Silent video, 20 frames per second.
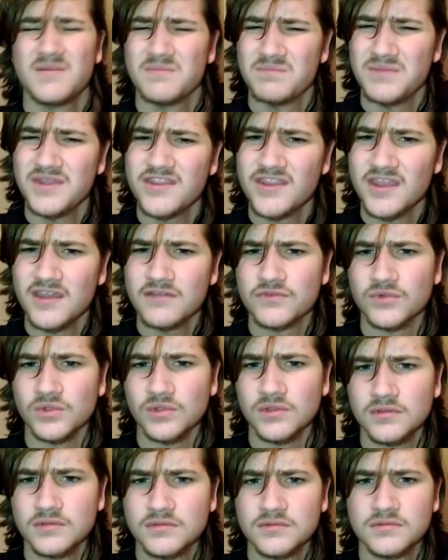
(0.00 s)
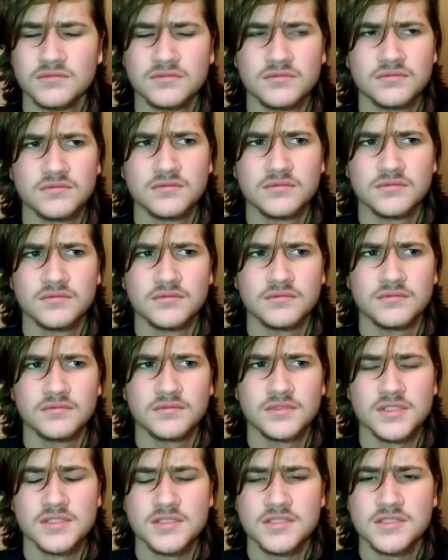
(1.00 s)
Be thankful,
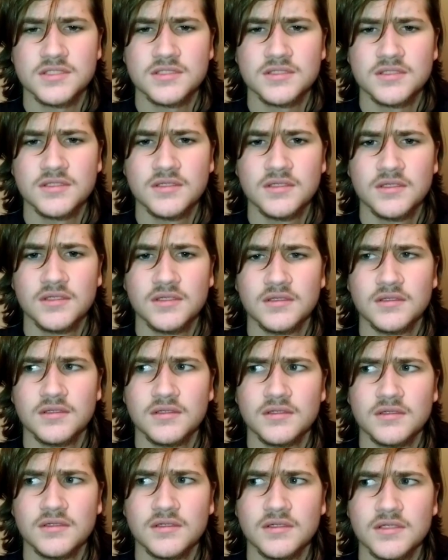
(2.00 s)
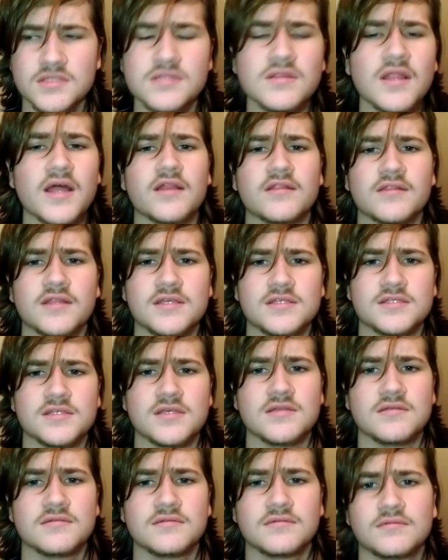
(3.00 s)
because there's a lot of things
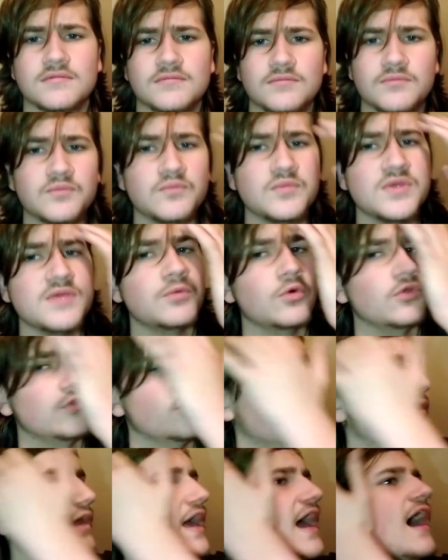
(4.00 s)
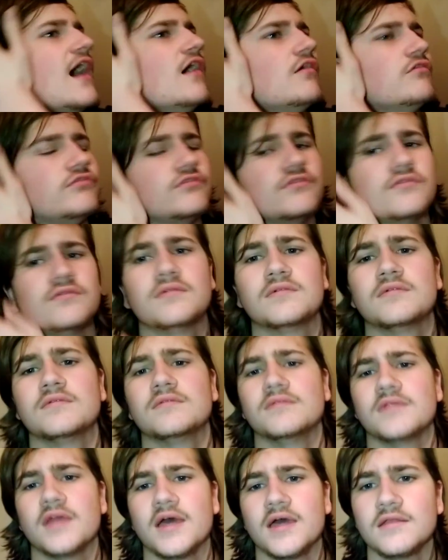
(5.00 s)
that people don't have
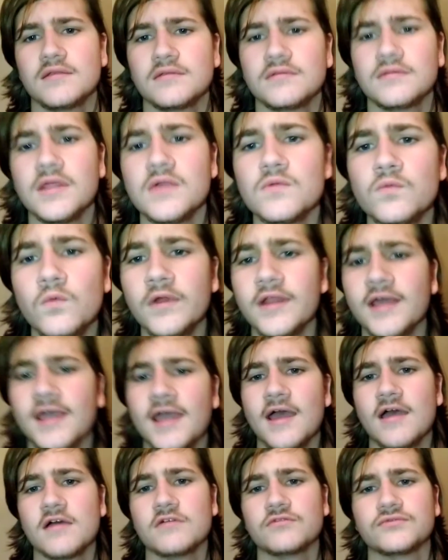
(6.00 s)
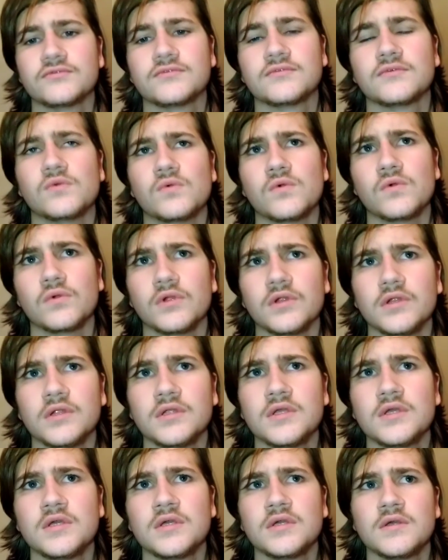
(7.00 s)
that they want to have or
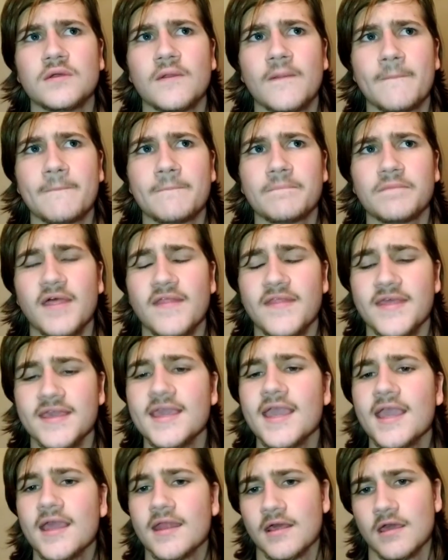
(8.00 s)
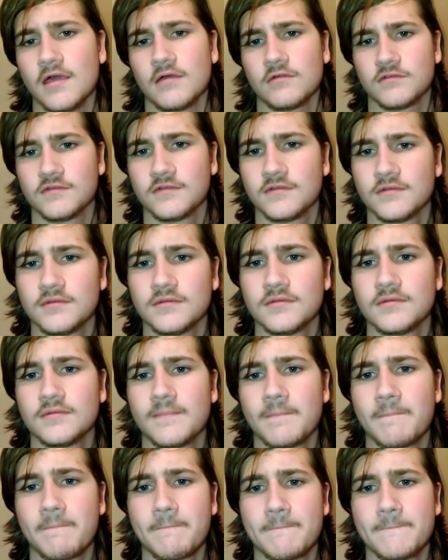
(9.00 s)
that they can't have.
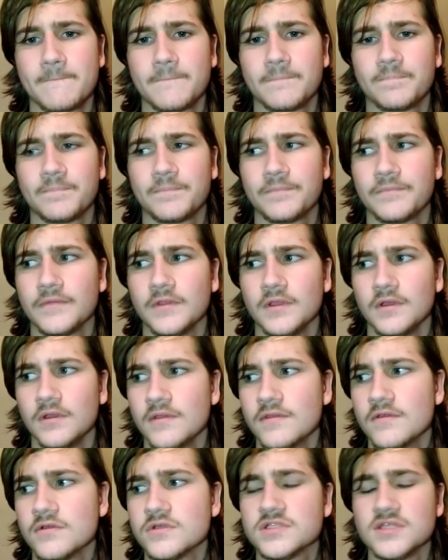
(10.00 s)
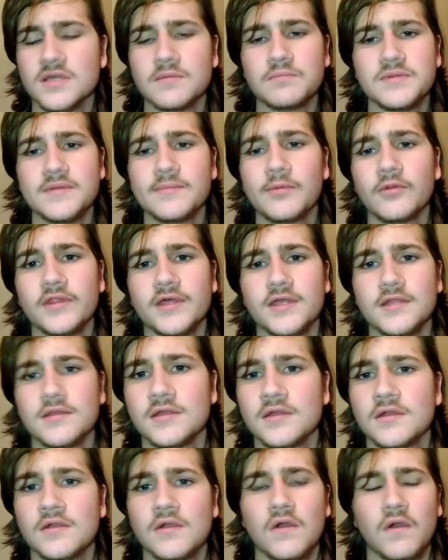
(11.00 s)
And there's some people that
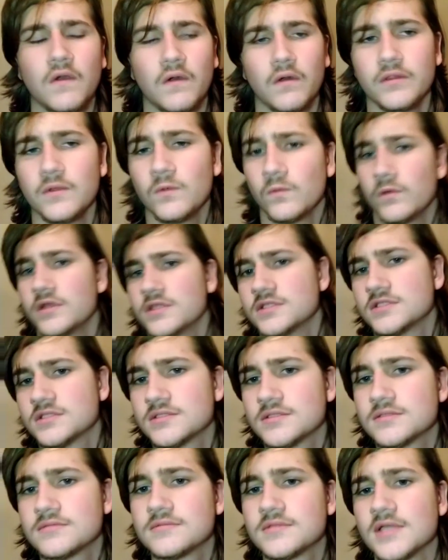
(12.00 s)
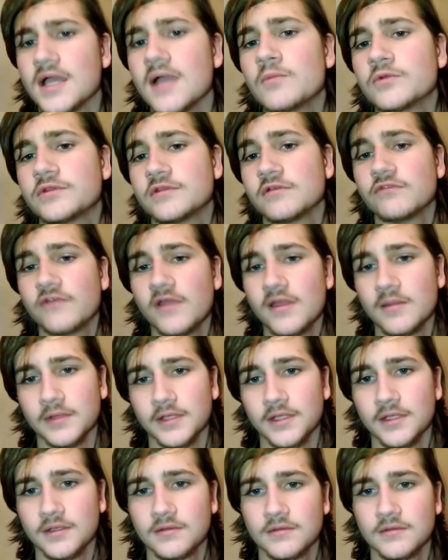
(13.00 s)
all they want is time with their family.